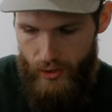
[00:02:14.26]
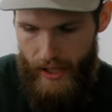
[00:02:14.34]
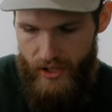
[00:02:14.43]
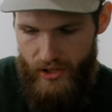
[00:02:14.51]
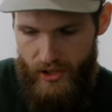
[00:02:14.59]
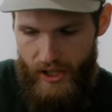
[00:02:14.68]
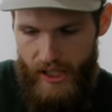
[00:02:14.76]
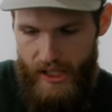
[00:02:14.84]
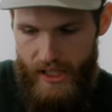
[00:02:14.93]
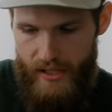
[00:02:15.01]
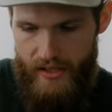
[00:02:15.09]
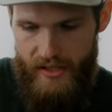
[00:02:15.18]
you actually are going to
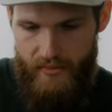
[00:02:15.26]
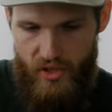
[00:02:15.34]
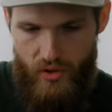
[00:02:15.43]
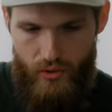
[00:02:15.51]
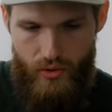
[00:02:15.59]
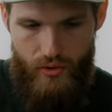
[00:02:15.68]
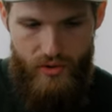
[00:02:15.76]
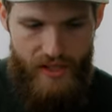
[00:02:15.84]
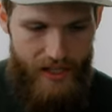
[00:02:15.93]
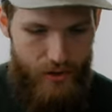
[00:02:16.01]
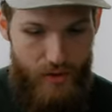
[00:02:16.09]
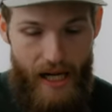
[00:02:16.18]
need some screws
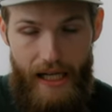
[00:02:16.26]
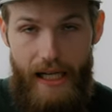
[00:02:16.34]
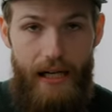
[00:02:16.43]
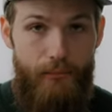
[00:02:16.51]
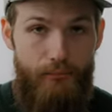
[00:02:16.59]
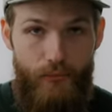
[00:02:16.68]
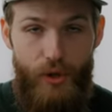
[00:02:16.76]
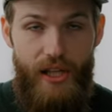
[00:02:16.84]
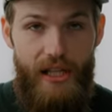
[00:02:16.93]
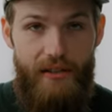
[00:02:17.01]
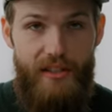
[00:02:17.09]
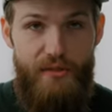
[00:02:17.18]
that do not come with
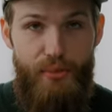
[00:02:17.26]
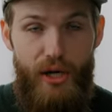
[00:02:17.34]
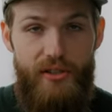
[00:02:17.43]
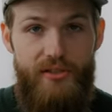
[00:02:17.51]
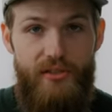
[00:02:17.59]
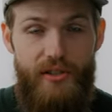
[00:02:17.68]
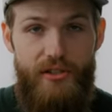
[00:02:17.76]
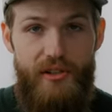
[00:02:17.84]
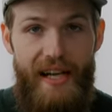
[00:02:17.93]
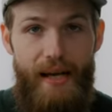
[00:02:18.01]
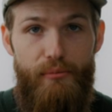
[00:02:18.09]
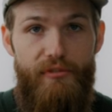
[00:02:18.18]
any of these parts. These are
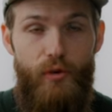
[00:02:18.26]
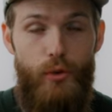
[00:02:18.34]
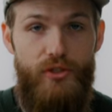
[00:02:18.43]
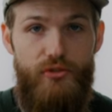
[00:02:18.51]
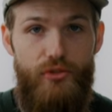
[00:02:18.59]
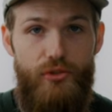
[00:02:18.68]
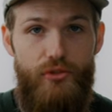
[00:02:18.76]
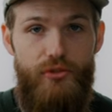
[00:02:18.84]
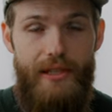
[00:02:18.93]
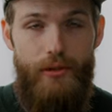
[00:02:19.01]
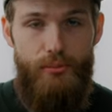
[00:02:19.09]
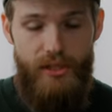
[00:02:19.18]
M4
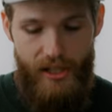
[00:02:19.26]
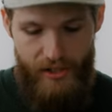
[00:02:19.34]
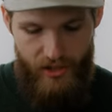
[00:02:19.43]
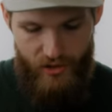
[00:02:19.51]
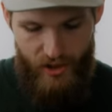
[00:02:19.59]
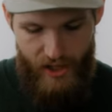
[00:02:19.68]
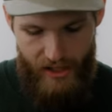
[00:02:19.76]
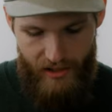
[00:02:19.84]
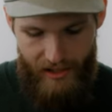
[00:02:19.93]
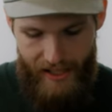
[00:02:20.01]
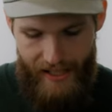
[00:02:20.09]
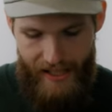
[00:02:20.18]
screws. I will put on the screen
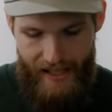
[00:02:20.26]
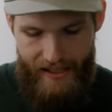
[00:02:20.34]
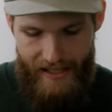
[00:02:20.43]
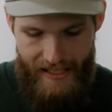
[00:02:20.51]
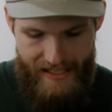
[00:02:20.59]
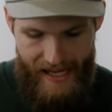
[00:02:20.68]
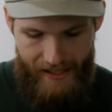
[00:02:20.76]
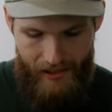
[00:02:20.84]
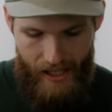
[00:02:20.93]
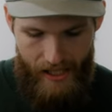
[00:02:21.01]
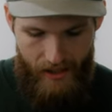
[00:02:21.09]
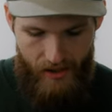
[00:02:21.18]
the exact
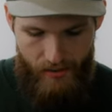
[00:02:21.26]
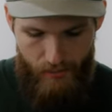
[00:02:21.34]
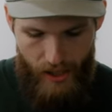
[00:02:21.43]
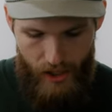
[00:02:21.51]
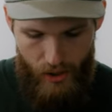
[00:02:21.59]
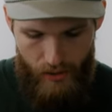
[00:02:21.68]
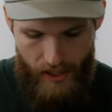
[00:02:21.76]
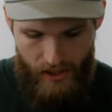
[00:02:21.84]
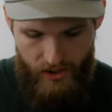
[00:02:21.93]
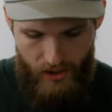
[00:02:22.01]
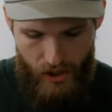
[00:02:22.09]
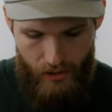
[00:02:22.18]
length, but you are
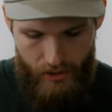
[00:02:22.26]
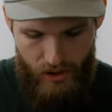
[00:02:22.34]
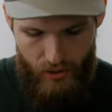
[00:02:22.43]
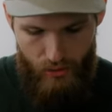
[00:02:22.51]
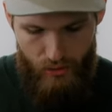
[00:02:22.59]
actually going to